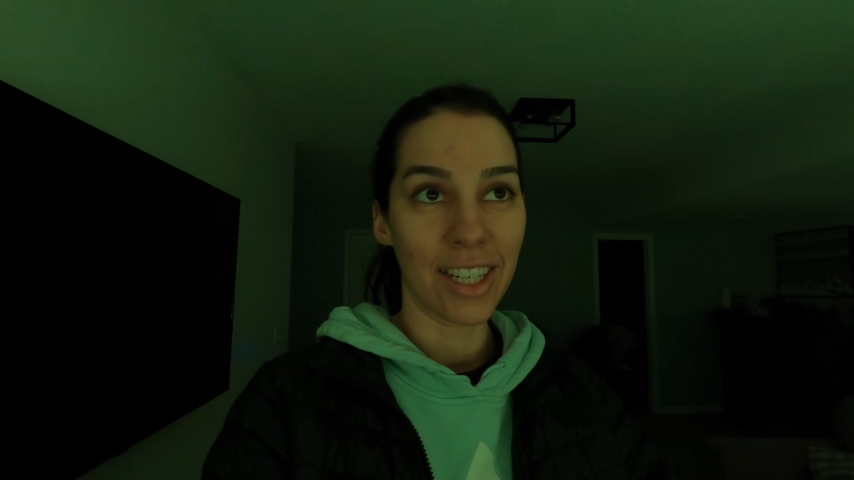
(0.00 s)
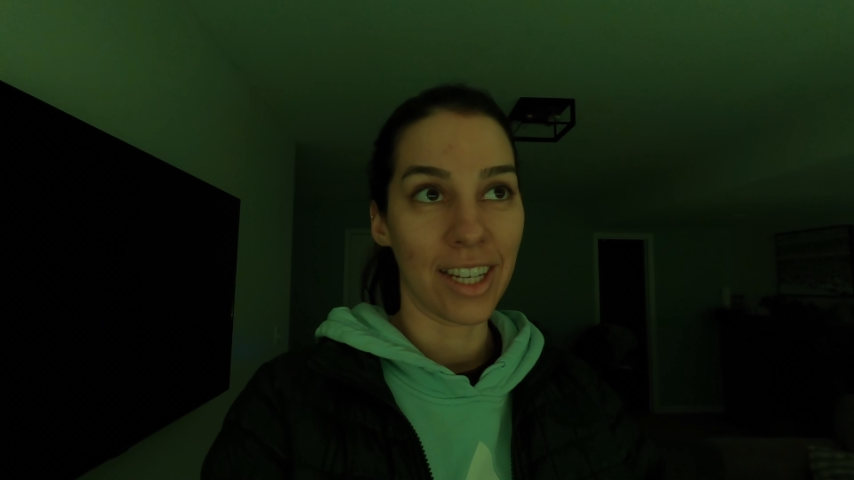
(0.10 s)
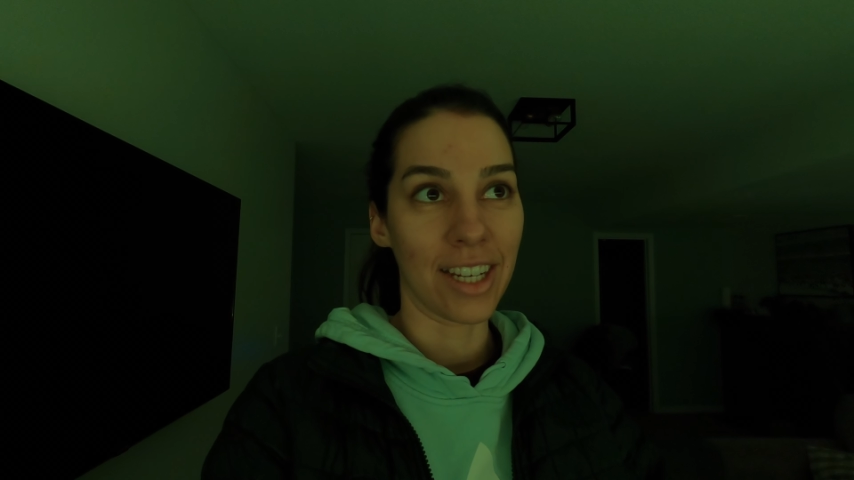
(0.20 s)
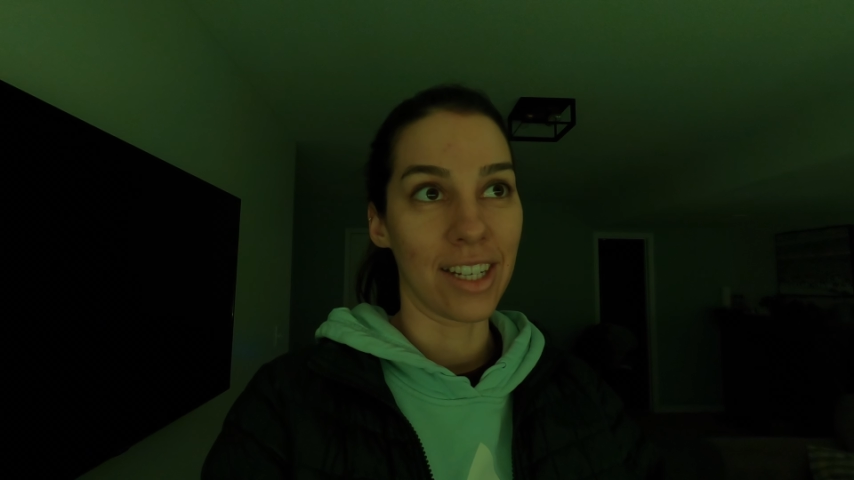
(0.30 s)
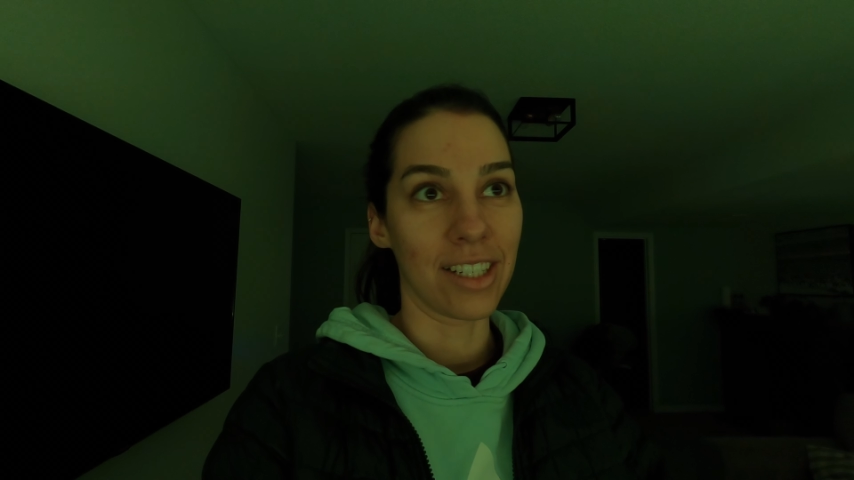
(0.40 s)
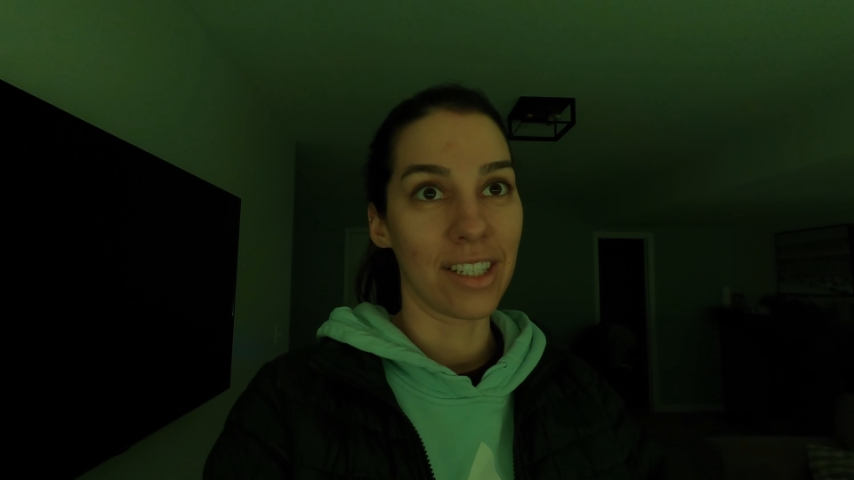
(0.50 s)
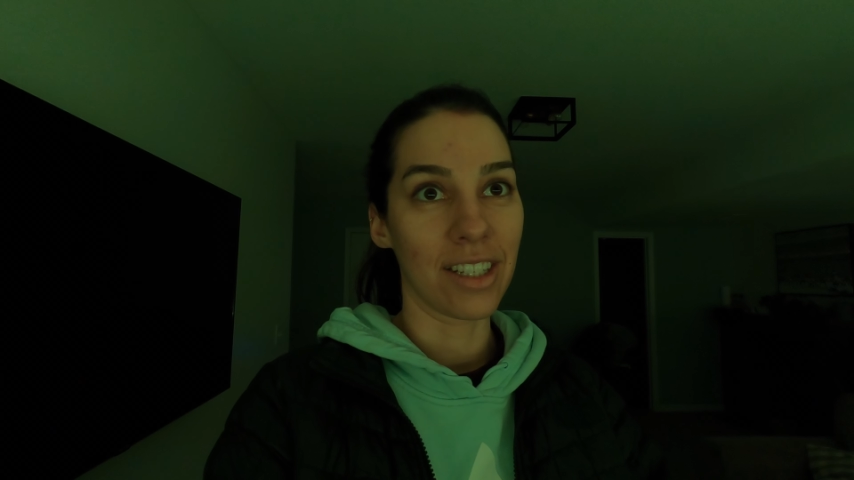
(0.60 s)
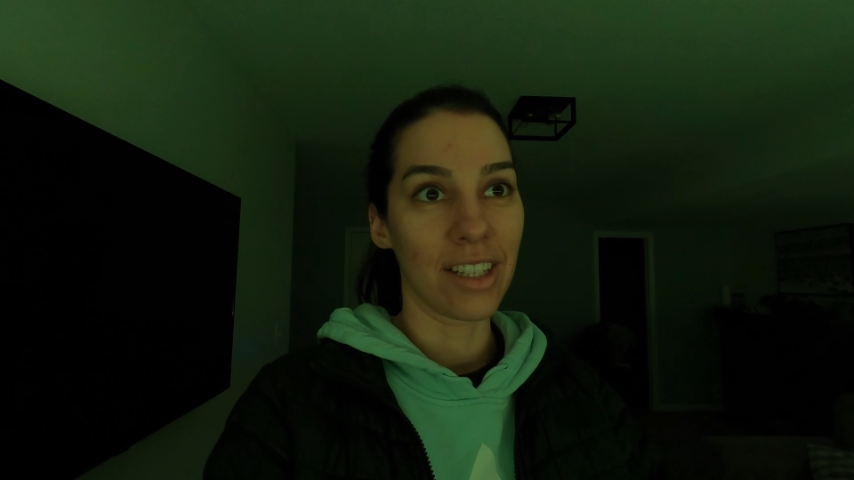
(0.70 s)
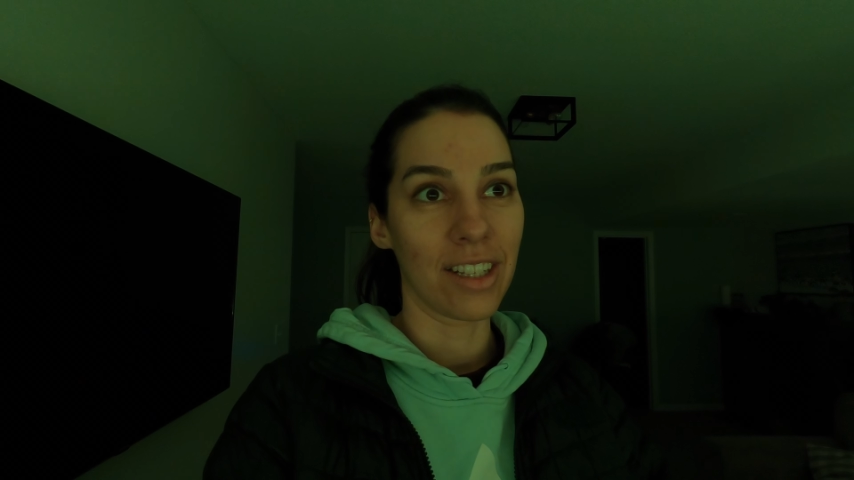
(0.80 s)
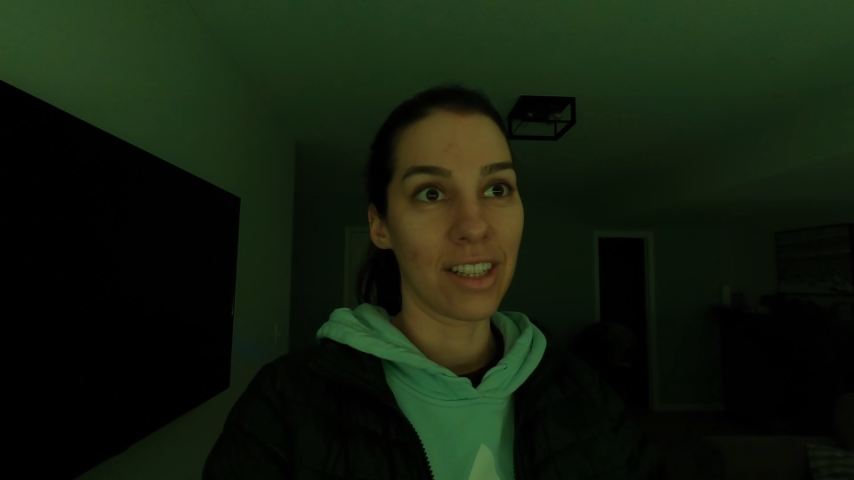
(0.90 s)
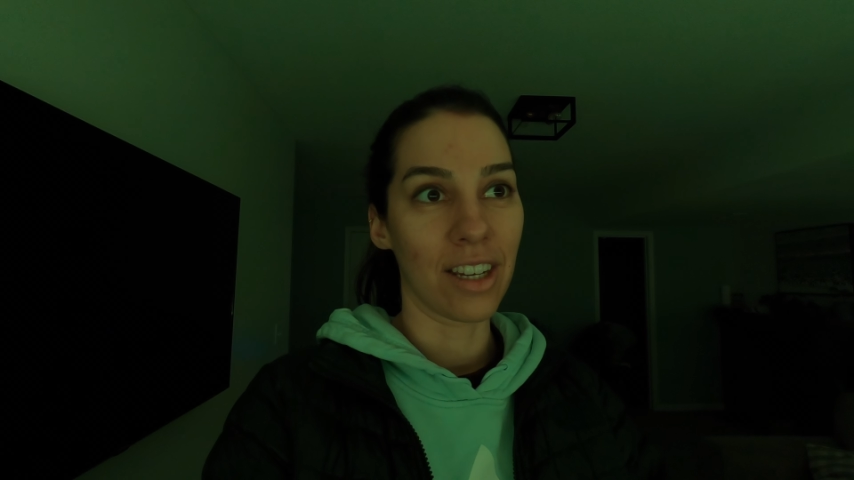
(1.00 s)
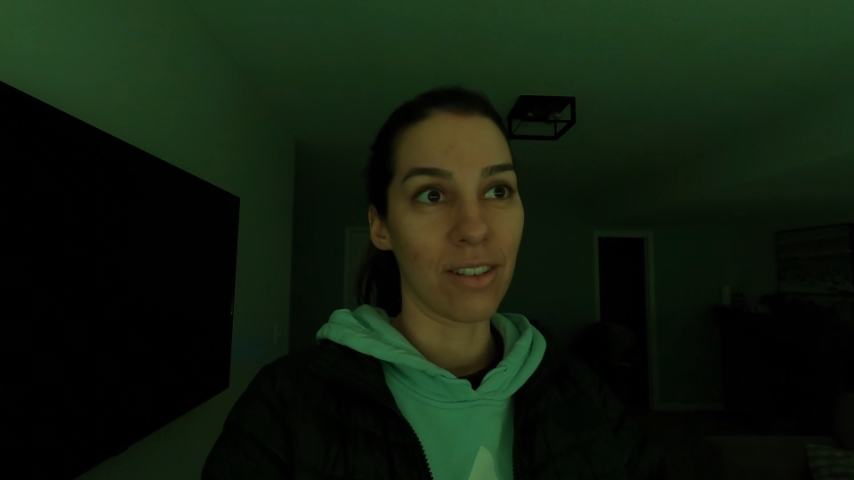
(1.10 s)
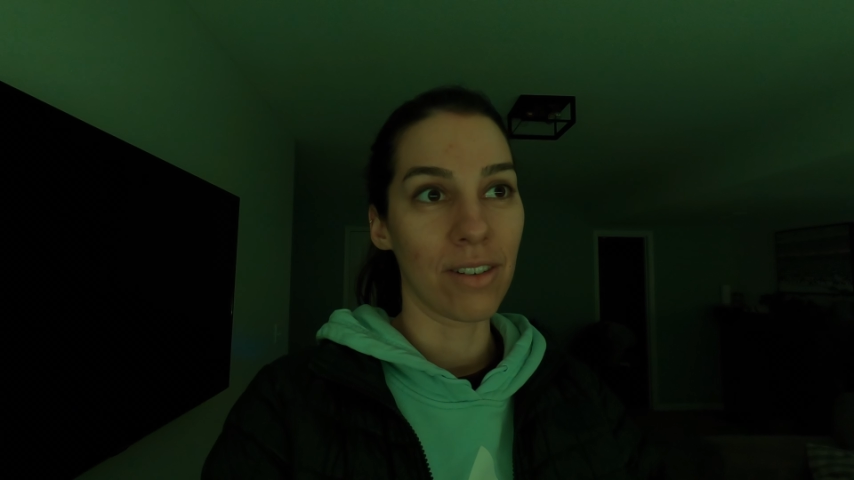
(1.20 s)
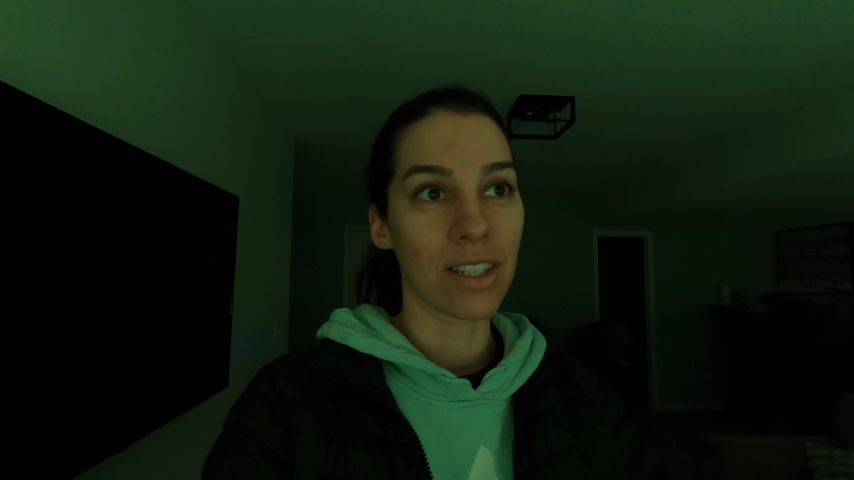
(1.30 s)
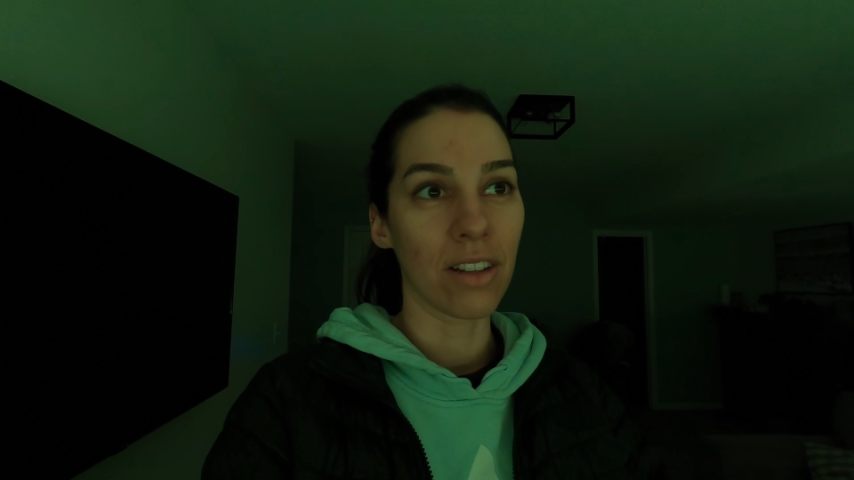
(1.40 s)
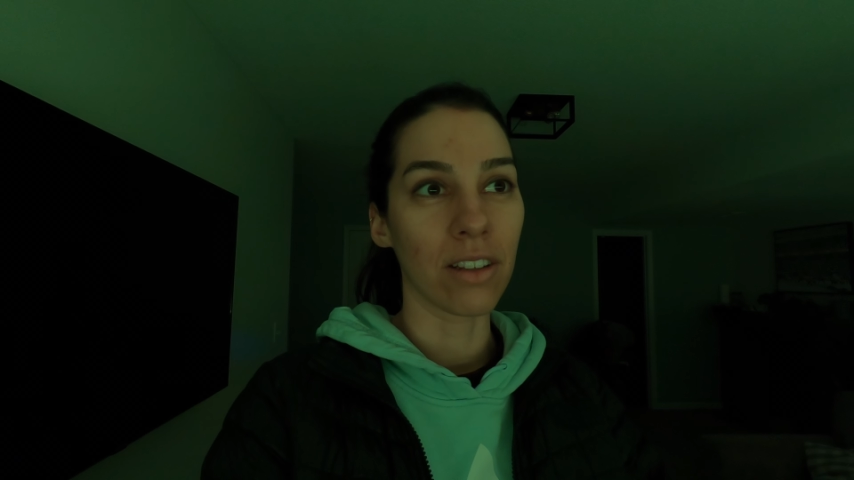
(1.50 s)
And there was a